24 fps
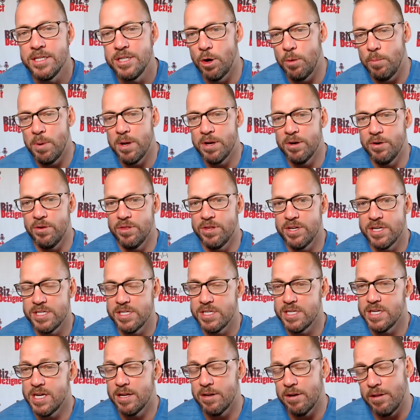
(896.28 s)
Don't bundle
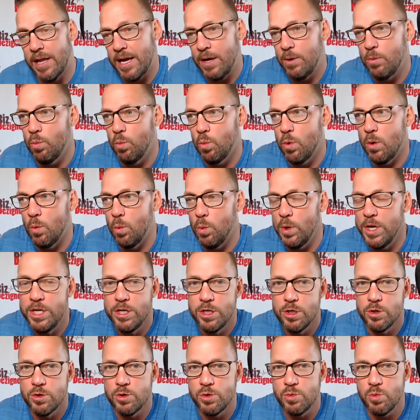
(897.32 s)
things together. Like what we
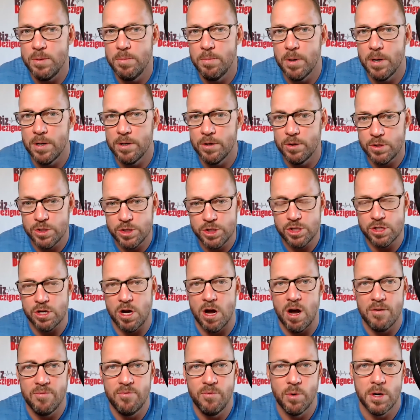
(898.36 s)
do is we bundle
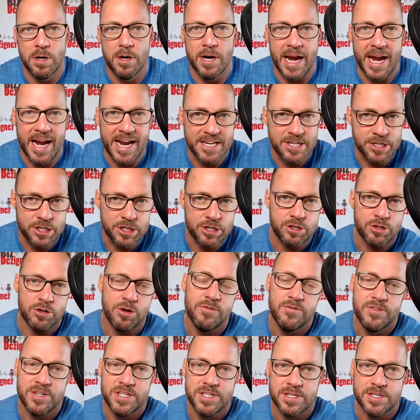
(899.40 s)
software and
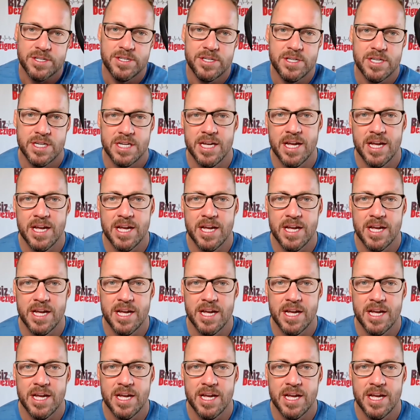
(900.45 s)
services